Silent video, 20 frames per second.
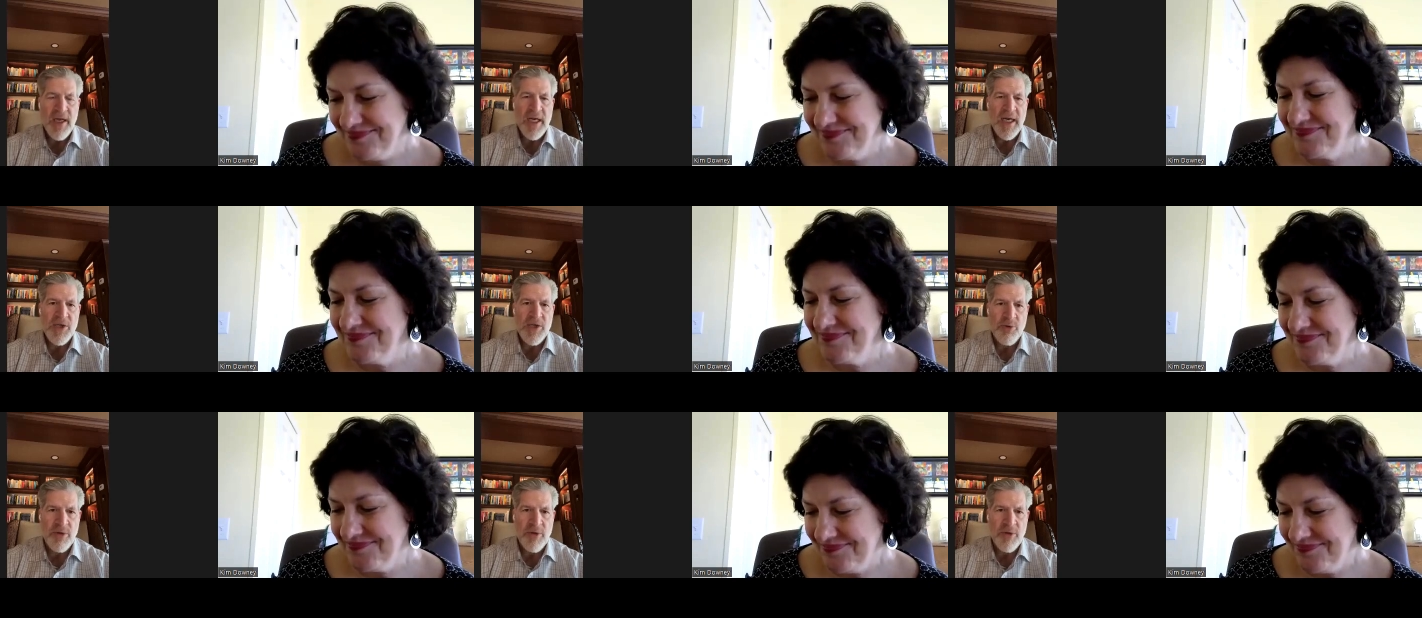
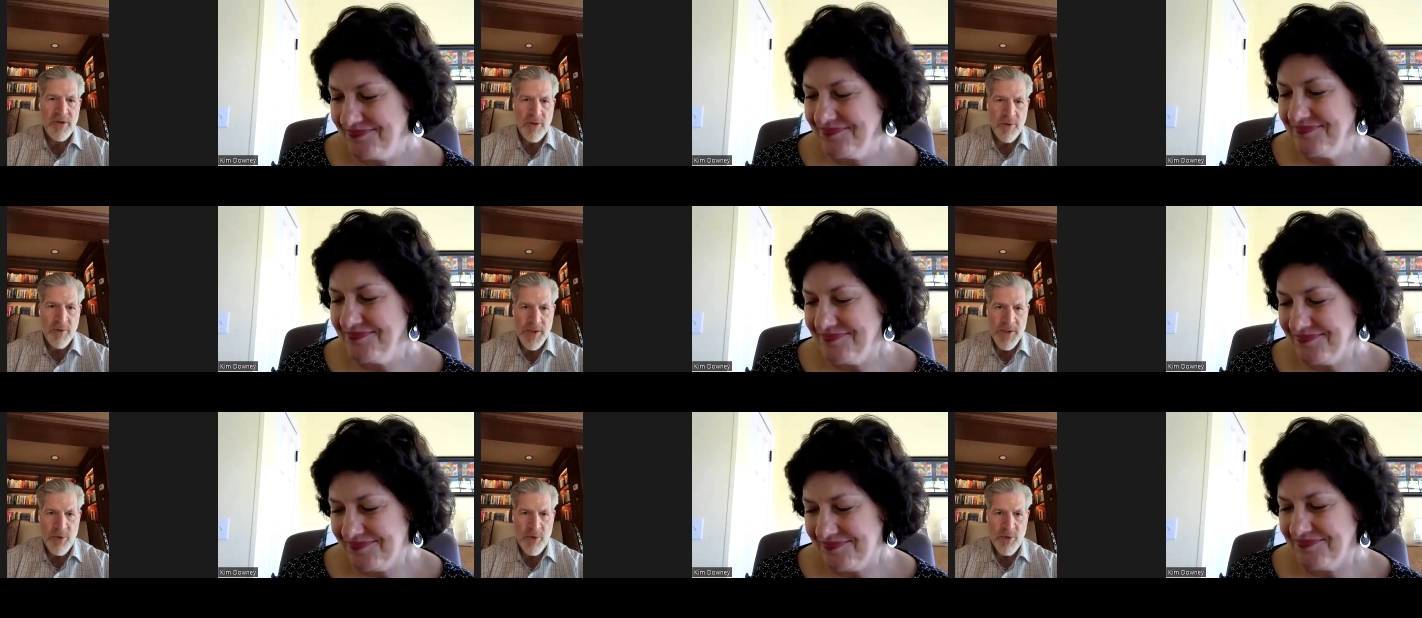Speaker 1: and treat
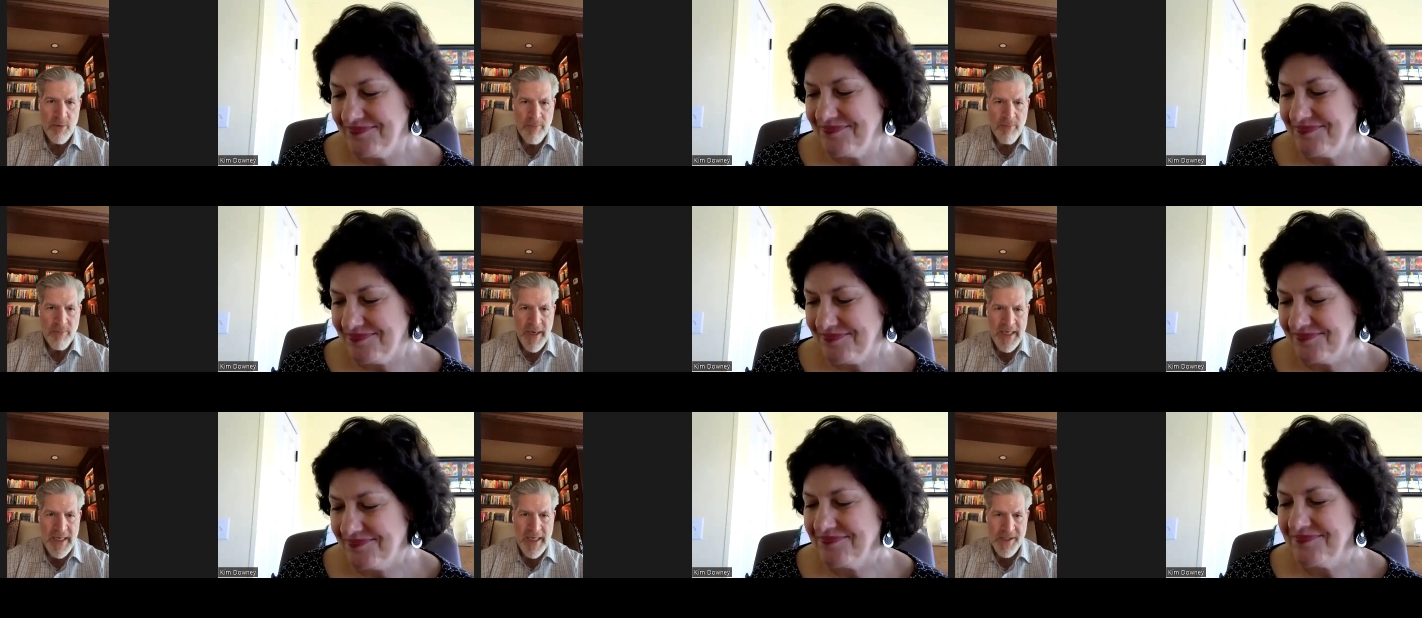those two
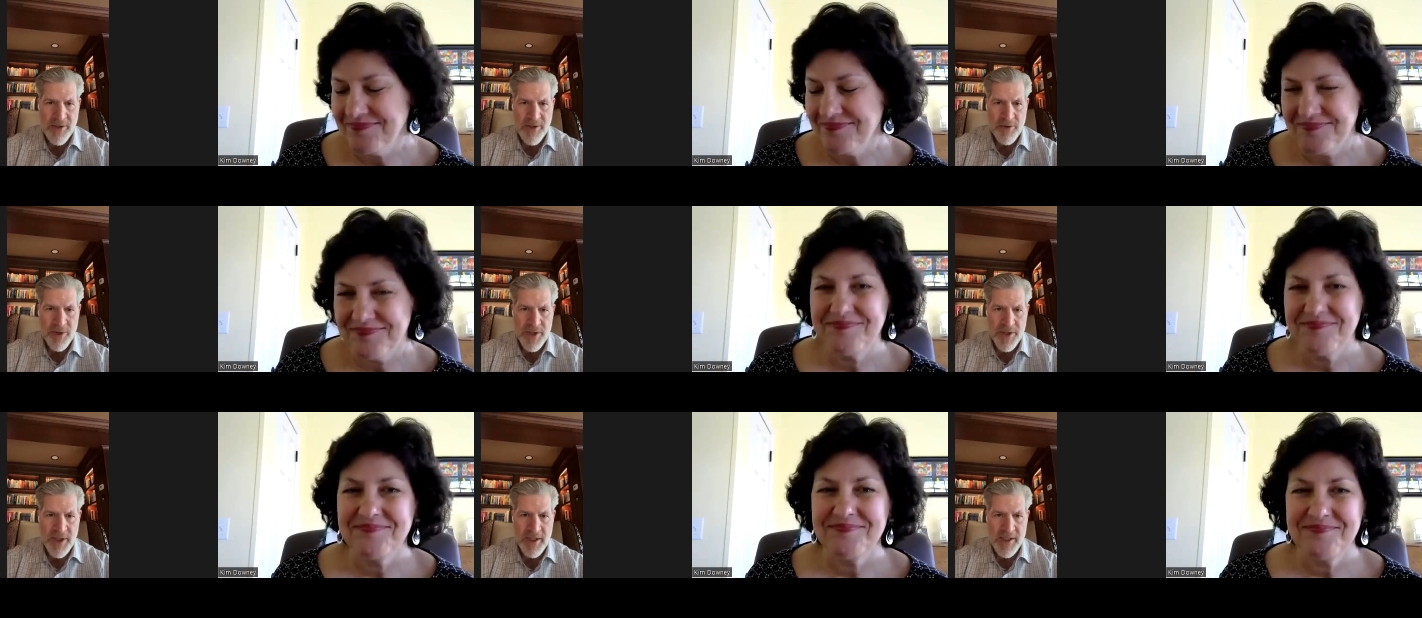
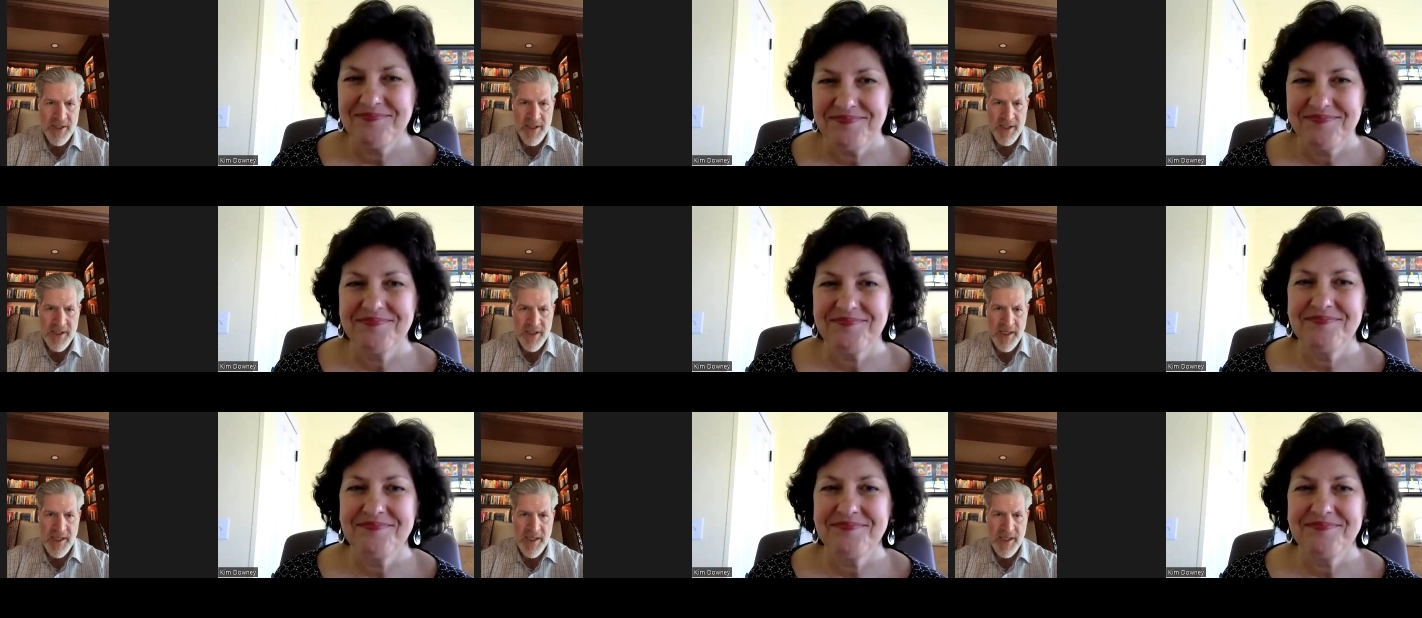imposters just the